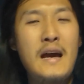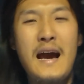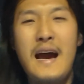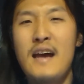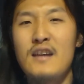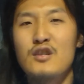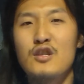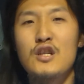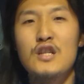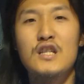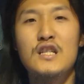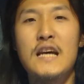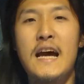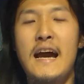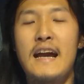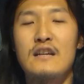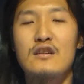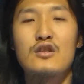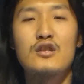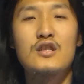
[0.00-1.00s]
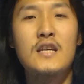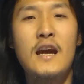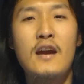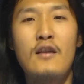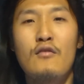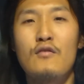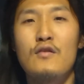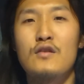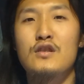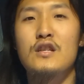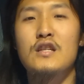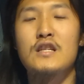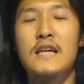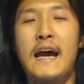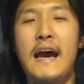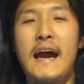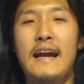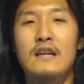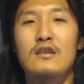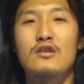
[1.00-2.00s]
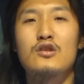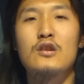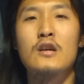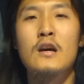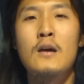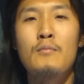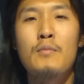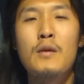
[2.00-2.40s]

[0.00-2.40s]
acid attacks, terrorist attacks,